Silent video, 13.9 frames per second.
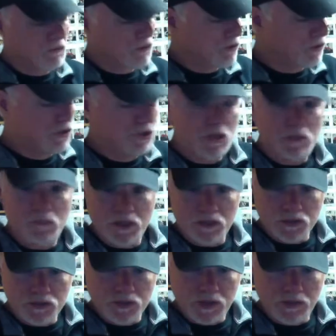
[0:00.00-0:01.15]
going G minor
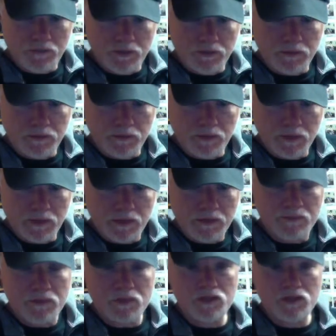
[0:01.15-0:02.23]
7th to